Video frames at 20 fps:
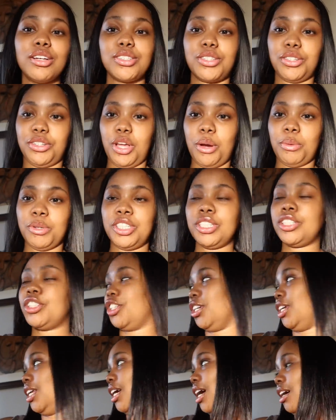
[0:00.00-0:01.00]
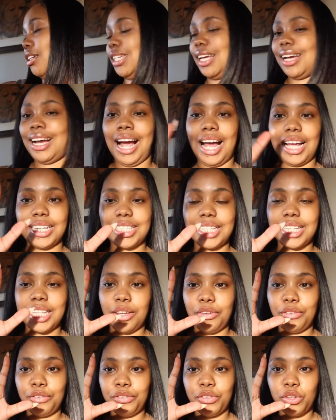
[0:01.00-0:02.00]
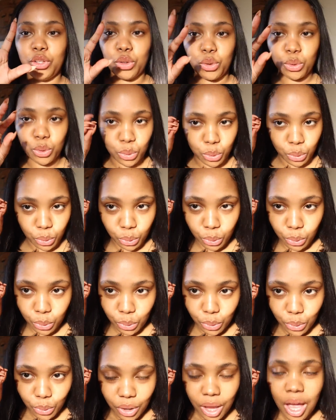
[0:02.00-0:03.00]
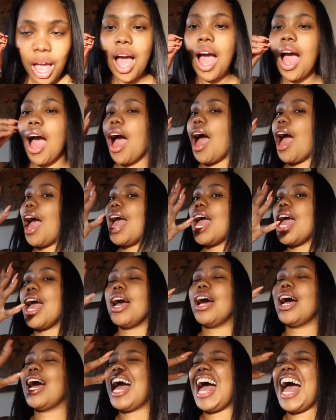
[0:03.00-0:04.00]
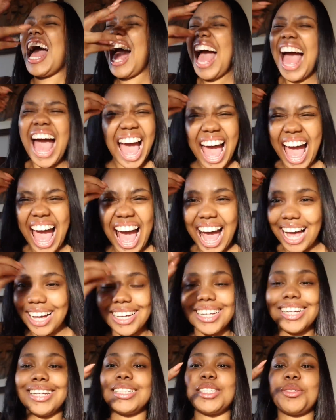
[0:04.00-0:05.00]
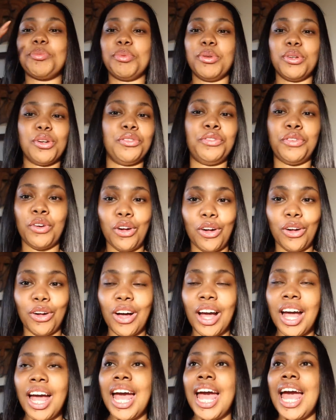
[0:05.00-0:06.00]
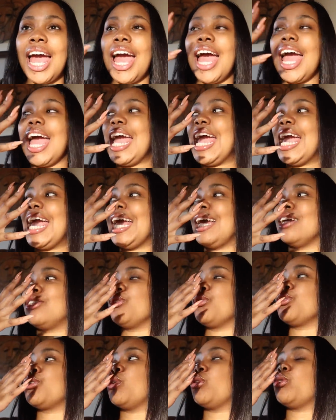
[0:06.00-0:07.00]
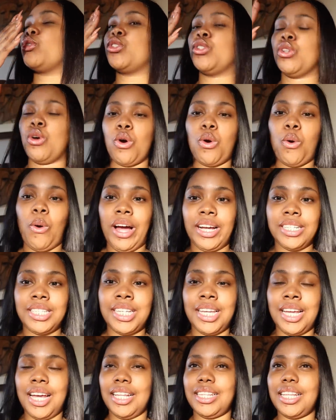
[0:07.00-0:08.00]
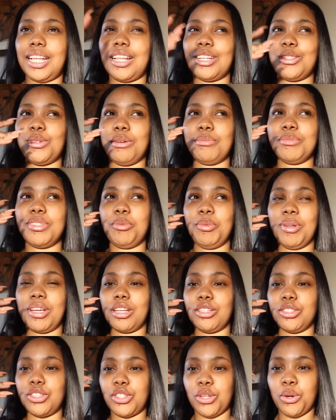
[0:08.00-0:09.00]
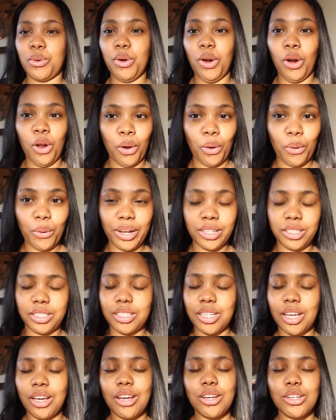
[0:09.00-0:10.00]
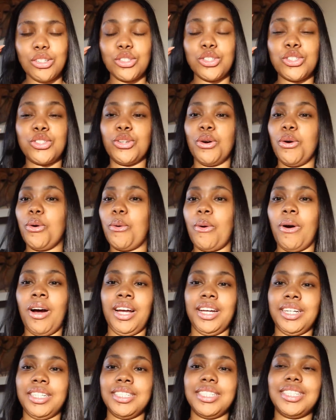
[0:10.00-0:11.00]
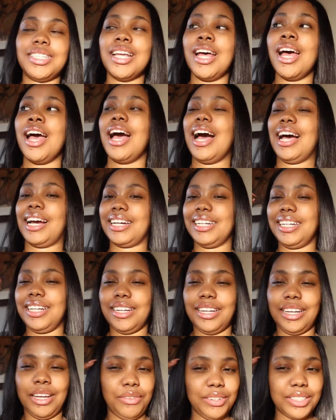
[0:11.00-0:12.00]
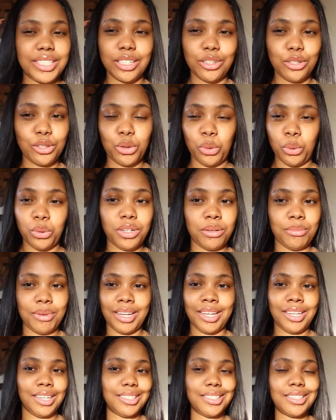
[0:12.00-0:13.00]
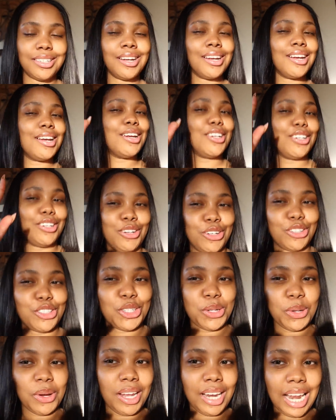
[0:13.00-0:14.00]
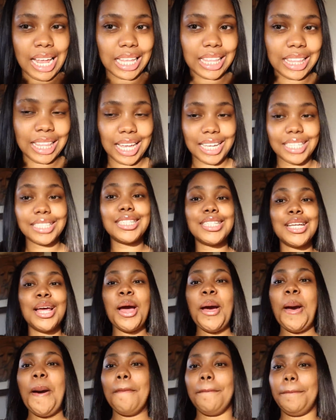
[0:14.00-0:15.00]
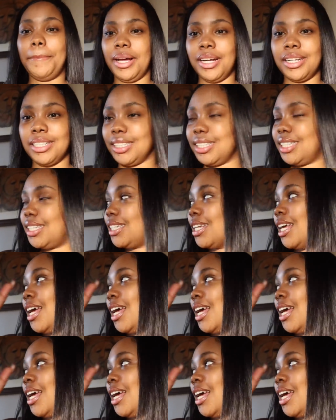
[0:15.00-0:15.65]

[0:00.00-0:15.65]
So yeah, we're just chilling. Guys, the view. Ah, it's beautiful. It's also so quiet here. I think that's why I'm speaking so low. It's so quiet. I can hear every single thought in my head. Not sure I like that, but